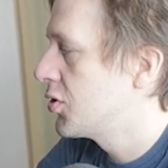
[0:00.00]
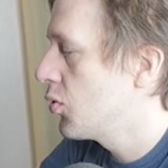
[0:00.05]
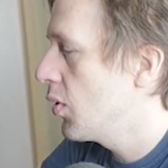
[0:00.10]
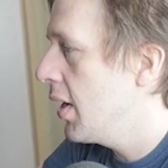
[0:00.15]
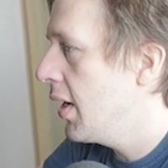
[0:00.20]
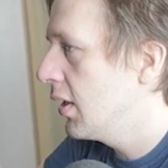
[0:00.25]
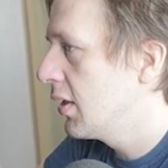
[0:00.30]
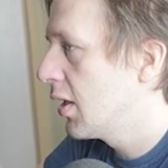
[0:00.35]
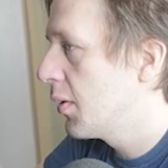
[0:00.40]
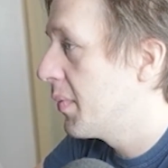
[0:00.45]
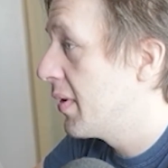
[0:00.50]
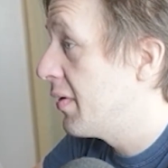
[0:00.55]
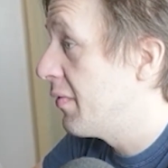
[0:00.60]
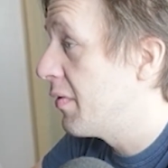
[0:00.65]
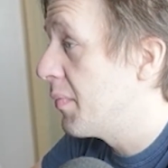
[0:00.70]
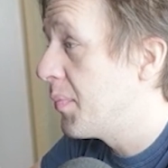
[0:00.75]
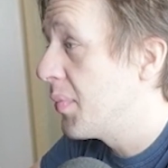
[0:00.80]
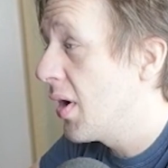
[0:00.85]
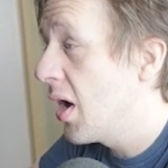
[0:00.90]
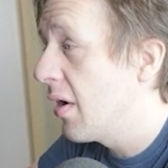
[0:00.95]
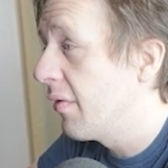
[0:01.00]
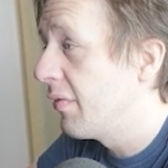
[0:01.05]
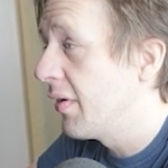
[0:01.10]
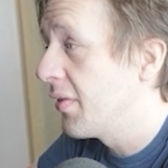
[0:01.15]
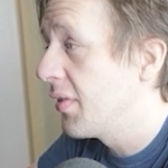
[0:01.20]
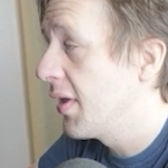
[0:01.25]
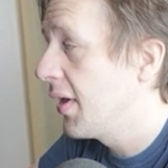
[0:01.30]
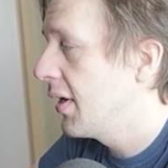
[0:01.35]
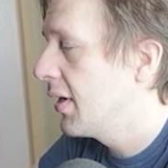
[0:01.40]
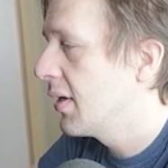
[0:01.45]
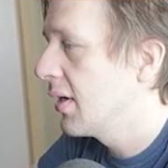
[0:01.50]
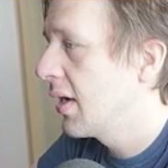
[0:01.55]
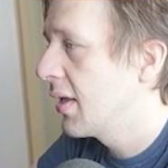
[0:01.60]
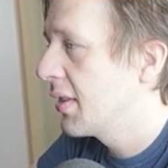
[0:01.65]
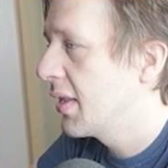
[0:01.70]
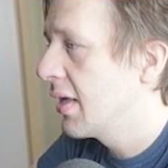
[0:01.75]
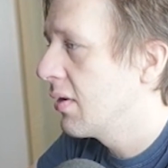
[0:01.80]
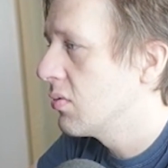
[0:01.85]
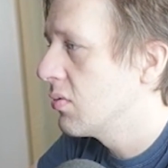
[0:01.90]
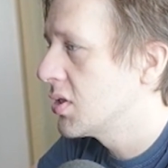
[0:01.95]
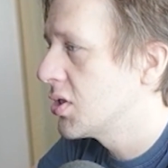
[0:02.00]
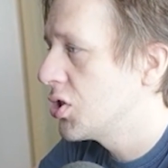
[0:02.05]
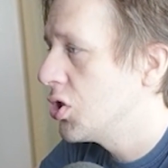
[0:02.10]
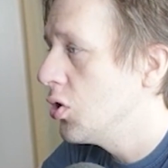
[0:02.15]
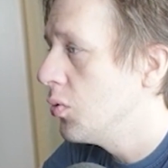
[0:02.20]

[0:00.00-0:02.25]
3, a little bit of a buff, I think. I think it was 2